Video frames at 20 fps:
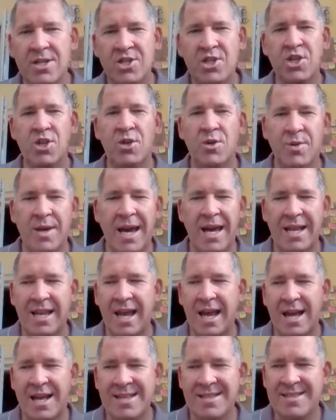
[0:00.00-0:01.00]
to
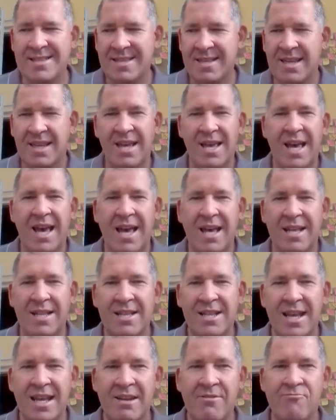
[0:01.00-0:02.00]
enhance
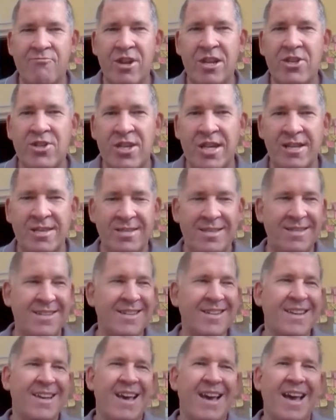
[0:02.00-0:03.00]
and enrich it.
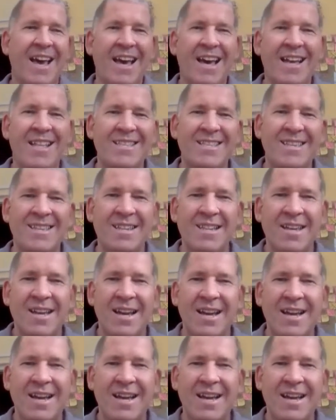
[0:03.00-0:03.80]
And